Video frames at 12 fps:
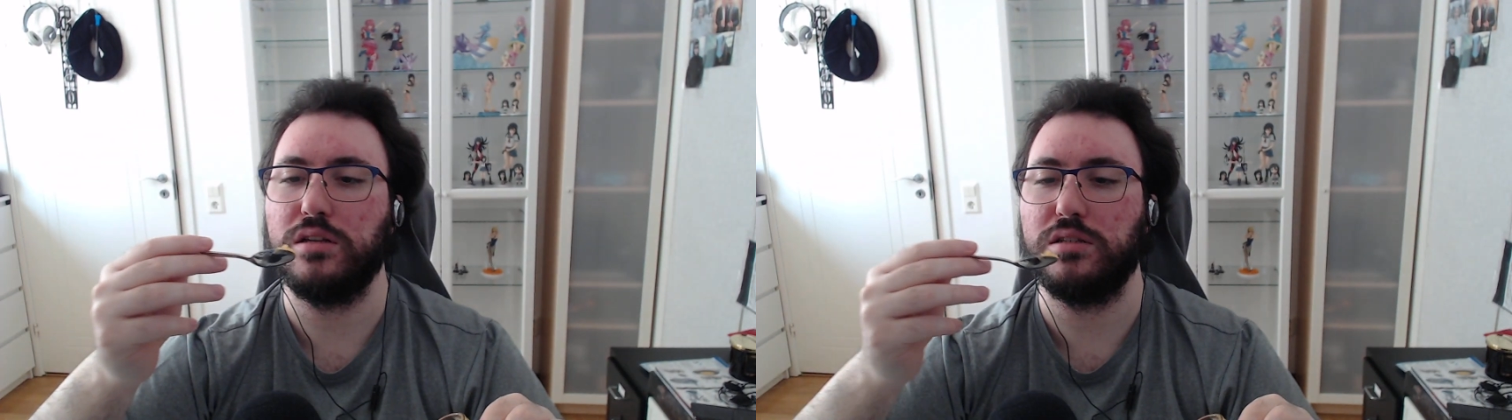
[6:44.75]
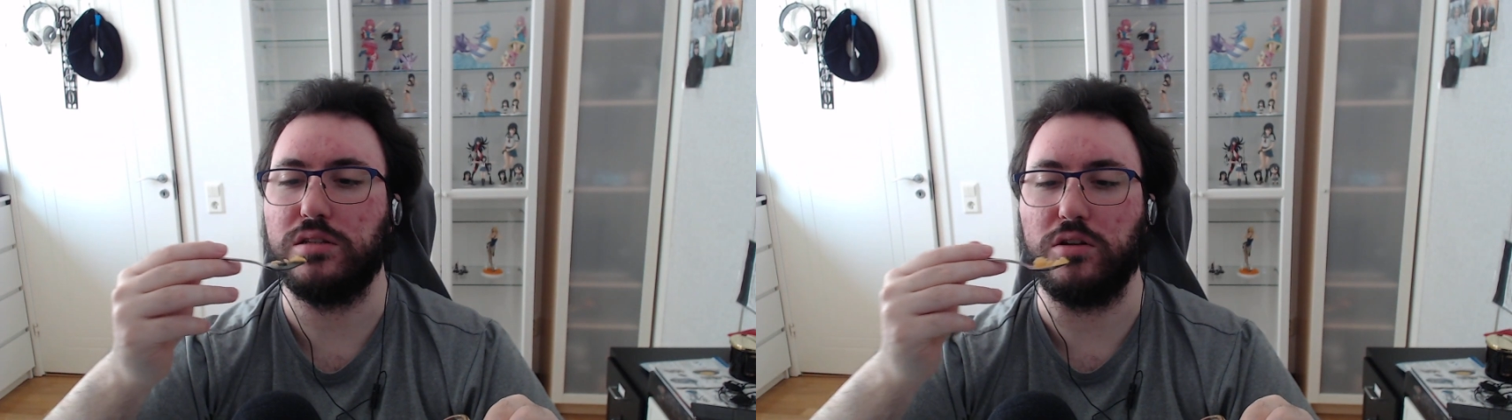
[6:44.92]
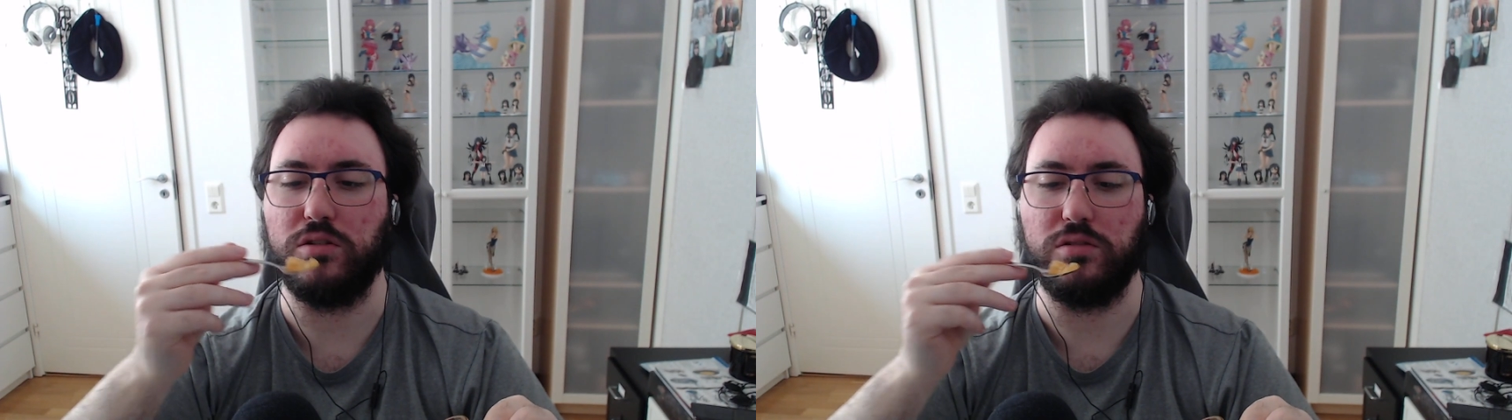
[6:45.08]

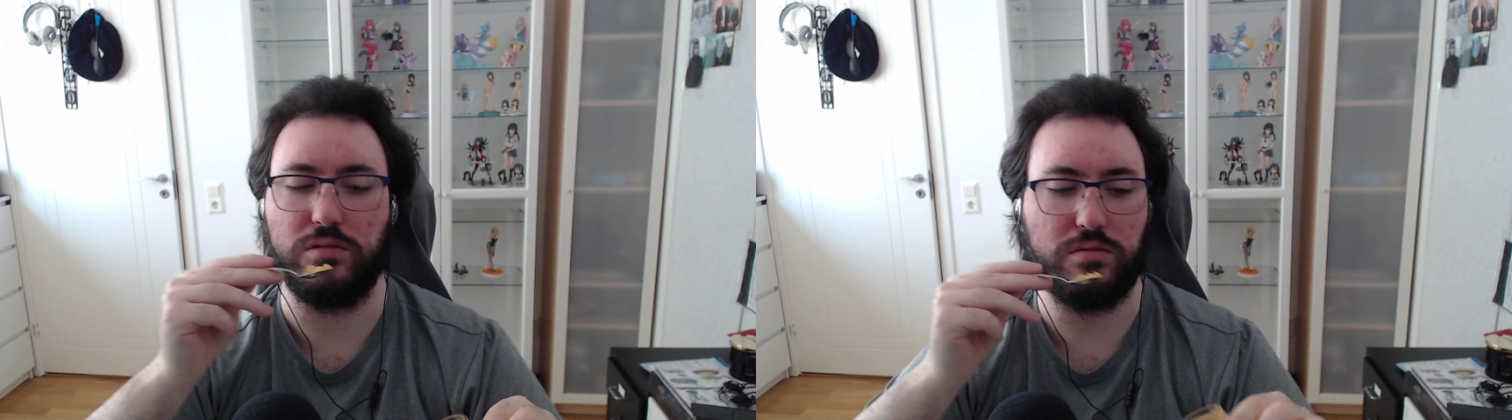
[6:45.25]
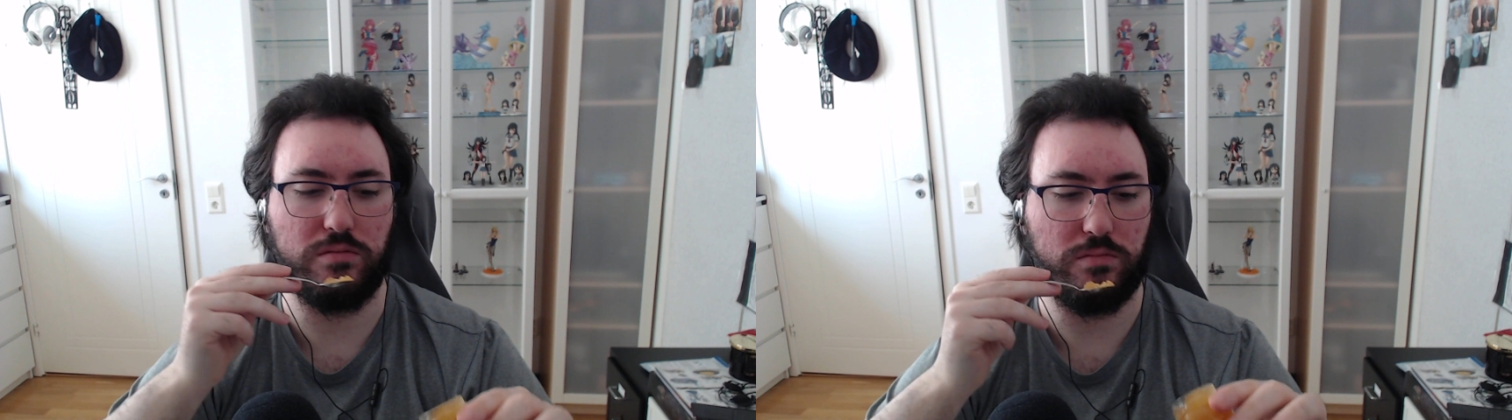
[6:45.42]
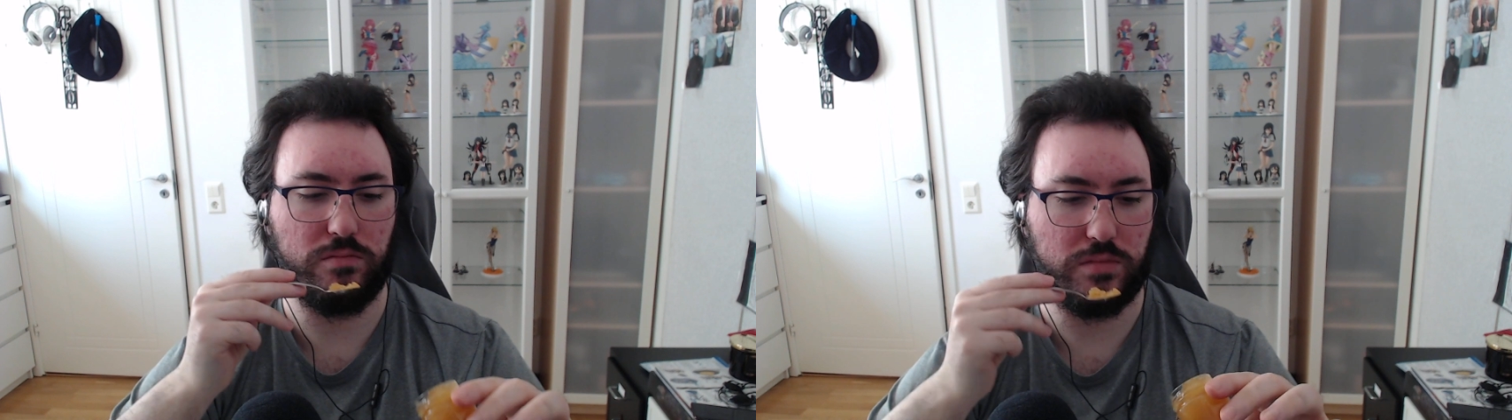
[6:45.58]
So,
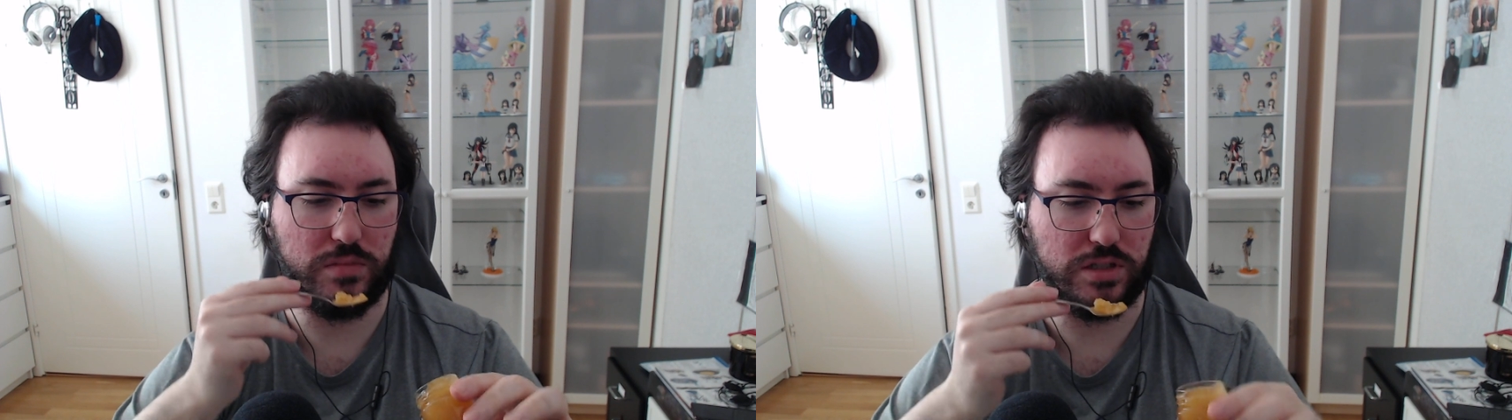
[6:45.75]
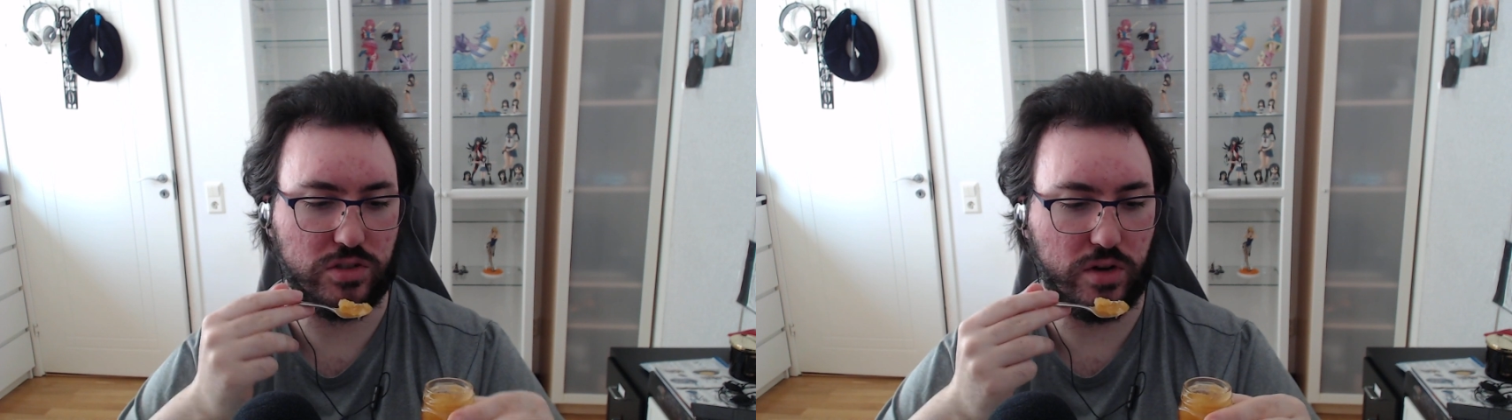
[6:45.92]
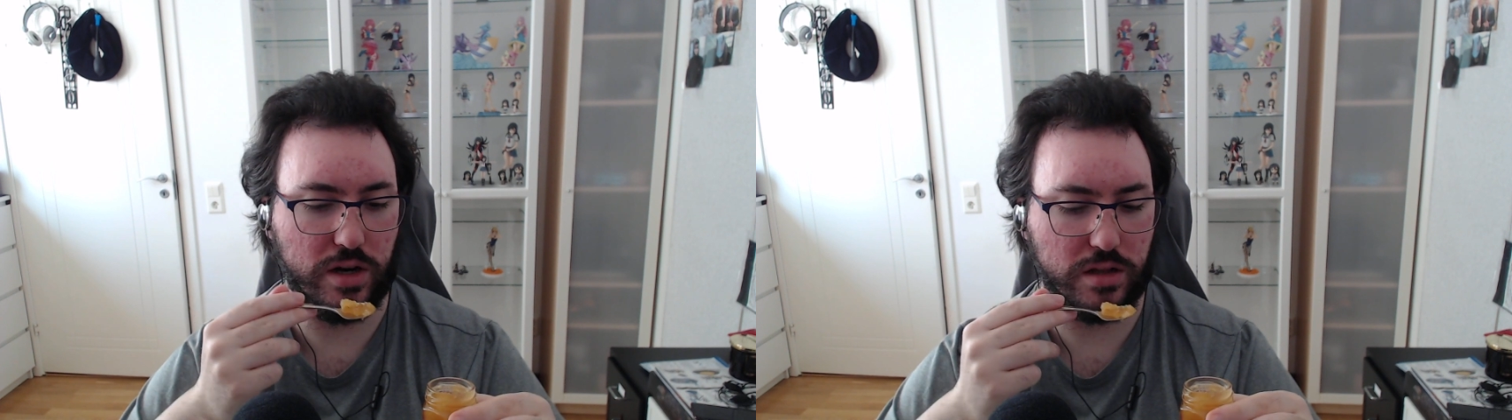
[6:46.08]

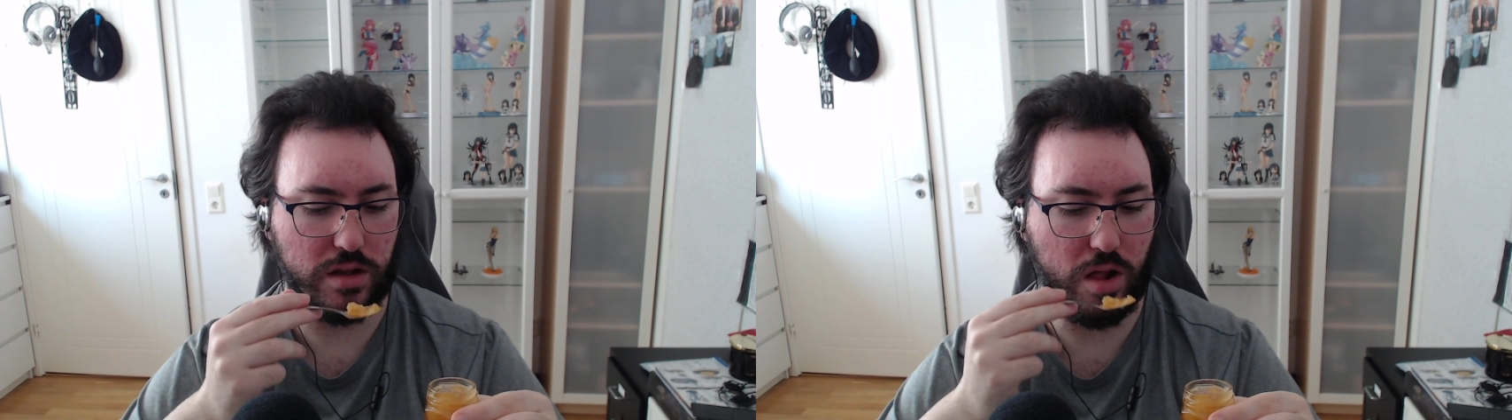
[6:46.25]
let's try it.